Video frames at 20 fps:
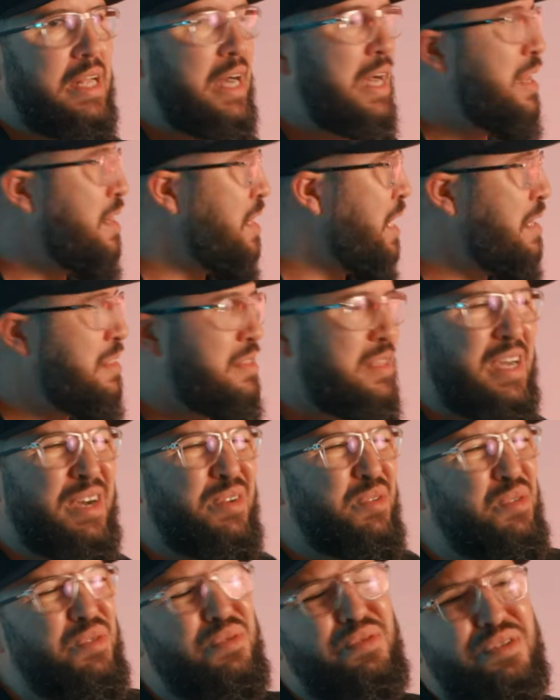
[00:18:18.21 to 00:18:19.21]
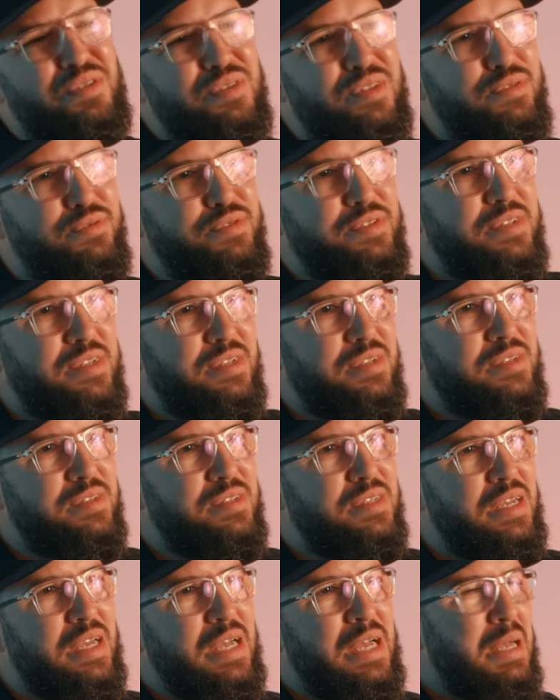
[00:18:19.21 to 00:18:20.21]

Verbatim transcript: I, I don't look to those things.